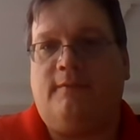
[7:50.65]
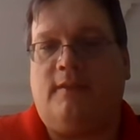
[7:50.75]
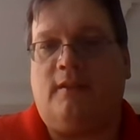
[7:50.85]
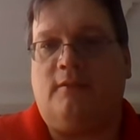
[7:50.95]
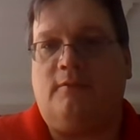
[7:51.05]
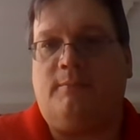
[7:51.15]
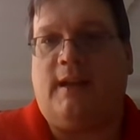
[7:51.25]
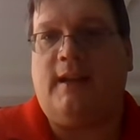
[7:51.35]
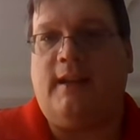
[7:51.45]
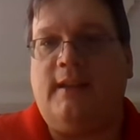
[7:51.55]
followed
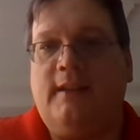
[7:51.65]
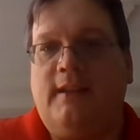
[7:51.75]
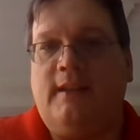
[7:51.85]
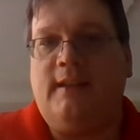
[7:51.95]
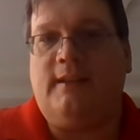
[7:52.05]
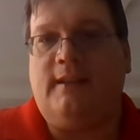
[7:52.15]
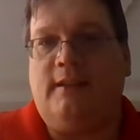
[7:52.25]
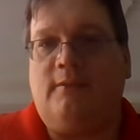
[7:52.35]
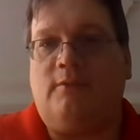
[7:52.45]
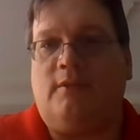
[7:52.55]
by an
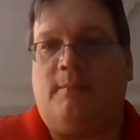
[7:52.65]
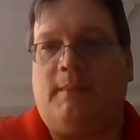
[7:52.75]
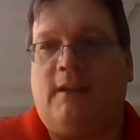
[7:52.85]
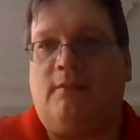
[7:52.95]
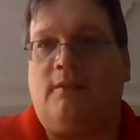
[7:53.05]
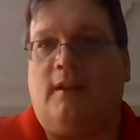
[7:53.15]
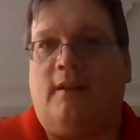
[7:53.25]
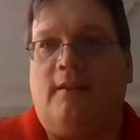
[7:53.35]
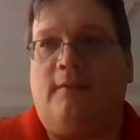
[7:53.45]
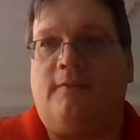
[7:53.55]
equal amount
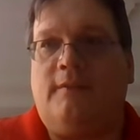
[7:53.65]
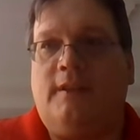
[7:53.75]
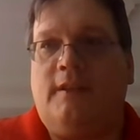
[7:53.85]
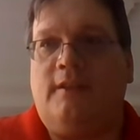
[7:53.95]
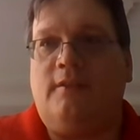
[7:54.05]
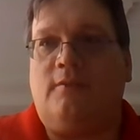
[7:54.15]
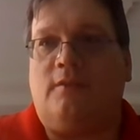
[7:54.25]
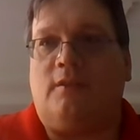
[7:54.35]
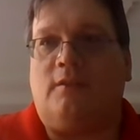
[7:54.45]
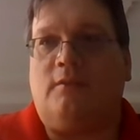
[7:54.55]
of
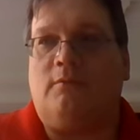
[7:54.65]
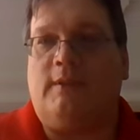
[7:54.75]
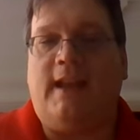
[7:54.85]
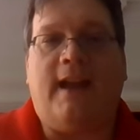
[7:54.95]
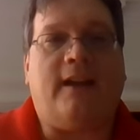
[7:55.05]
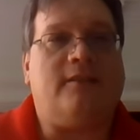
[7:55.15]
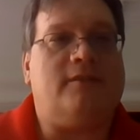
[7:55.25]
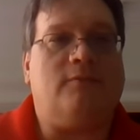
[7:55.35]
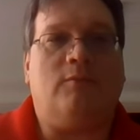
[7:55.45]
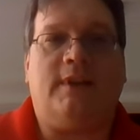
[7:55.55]
your
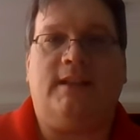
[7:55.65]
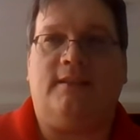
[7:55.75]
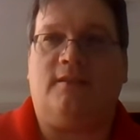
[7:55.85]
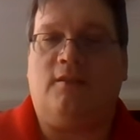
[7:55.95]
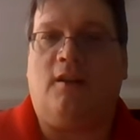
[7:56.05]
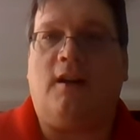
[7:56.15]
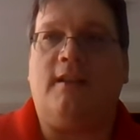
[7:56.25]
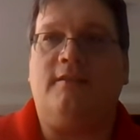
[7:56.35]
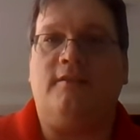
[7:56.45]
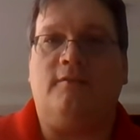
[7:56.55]
reaction, what it has
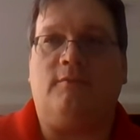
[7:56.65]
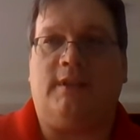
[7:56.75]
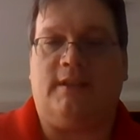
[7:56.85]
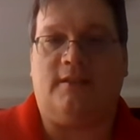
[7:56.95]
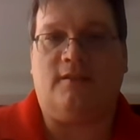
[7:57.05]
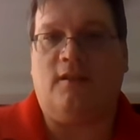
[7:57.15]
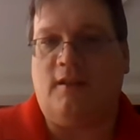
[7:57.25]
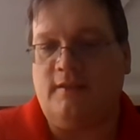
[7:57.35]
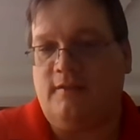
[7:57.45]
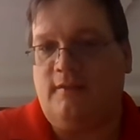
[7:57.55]
taught you, what it has
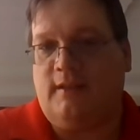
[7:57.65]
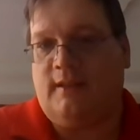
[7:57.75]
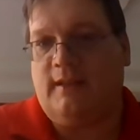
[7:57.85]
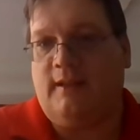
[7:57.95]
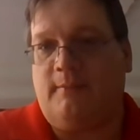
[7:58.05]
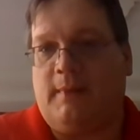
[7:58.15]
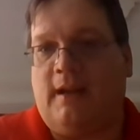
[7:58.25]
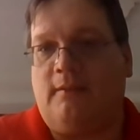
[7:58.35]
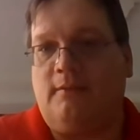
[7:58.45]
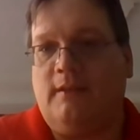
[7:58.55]
caused you to think
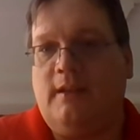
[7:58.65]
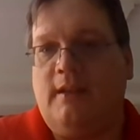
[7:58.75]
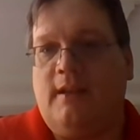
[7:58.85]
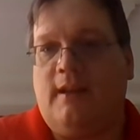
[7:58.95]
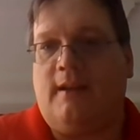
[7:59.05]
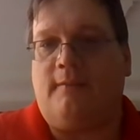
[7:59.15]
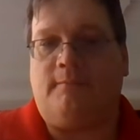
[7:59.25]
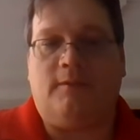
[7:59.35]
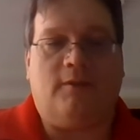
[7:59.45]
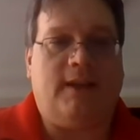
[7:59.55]
about.
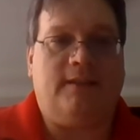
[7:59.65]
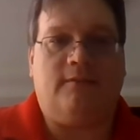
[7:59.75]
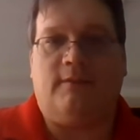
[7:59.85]
Go ahead